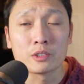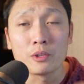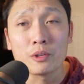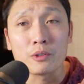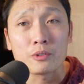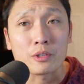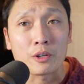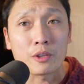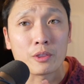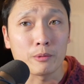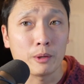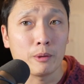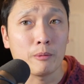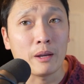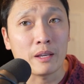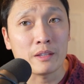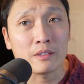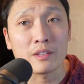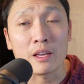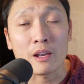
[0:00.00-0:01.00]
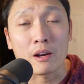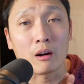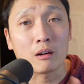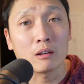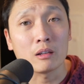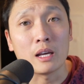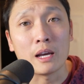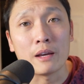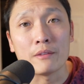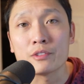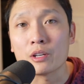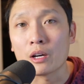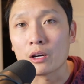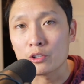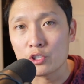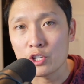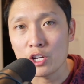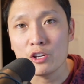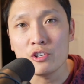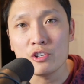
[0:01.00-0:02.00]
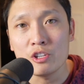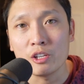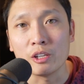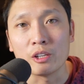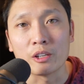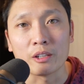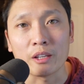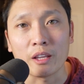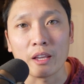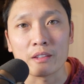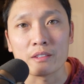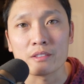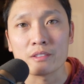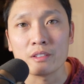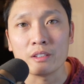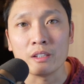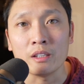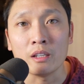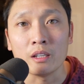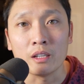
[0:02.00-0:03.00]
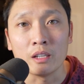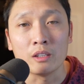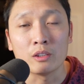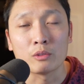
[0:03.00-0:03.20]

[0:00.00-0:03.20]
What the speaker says: those are 3 ways that our lives are changing here in Kansas City in